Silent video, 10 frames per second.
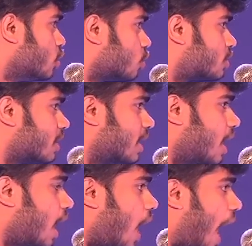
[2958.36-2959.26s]
sir,
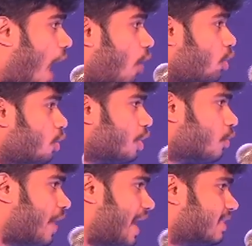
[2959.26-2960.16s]
how do you
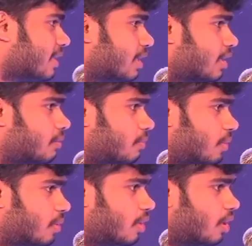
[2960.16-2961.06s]
weigh the
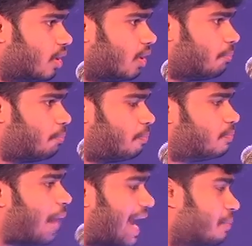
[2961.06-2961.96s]

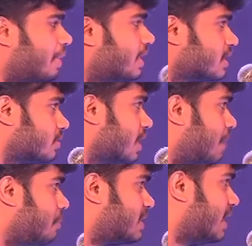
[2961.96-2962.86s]
parameters, let
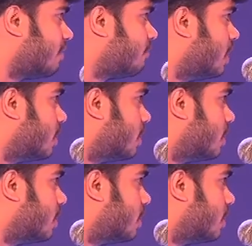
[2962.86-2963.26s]
me say, the